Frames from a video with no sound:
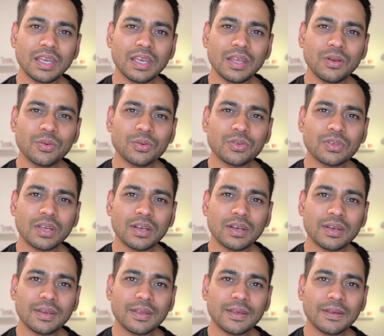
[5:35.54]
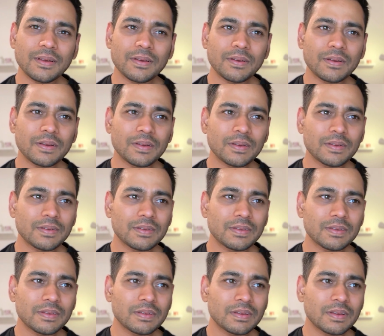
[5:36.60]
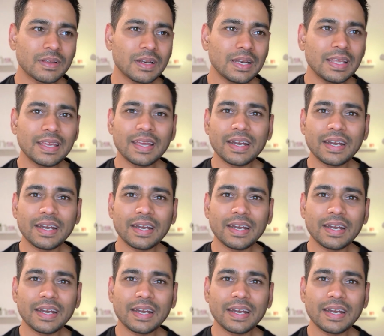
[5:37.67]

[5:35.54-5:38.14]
innocently